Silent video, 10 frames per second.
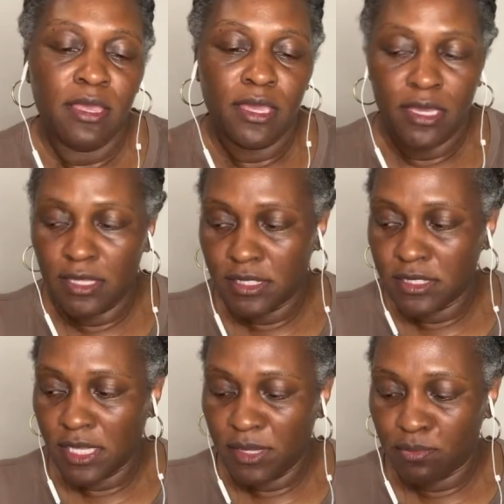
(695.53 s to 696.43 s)
And this is
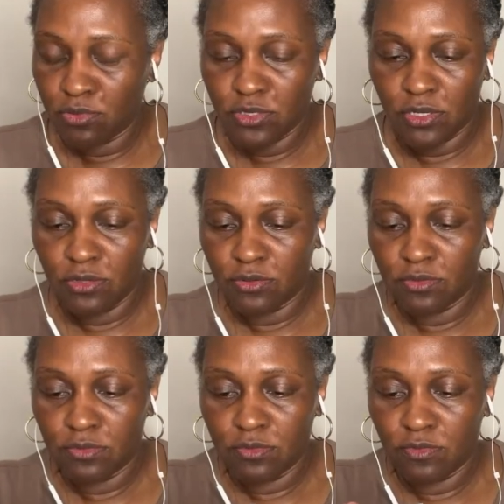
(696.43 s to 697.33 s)
April, so
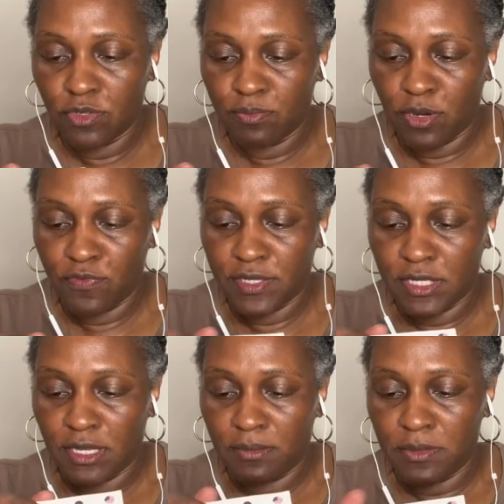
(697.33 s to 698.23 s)
the perfect
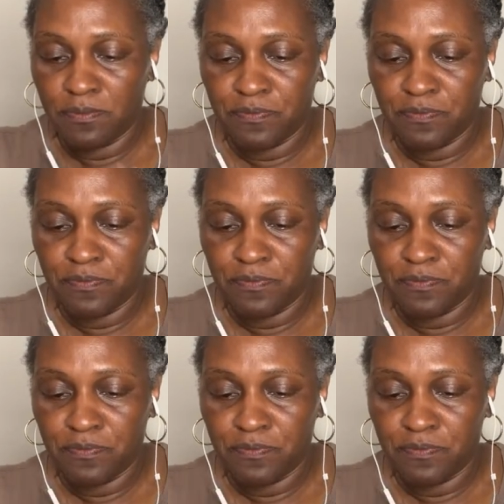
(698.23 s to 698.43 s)
timing.